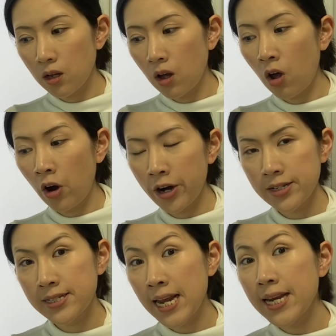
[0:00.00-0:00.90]
are
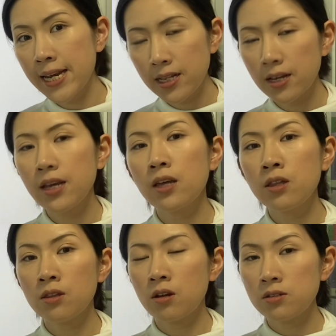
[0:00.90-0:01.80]
stated
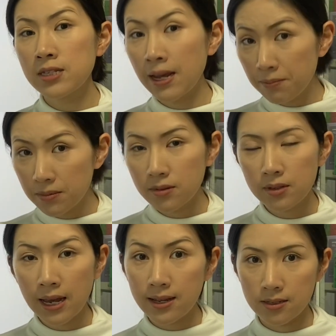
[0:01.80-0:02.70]
in the same
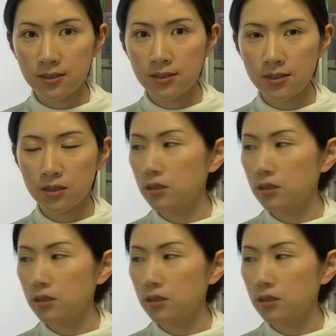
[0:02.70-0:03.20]
tense.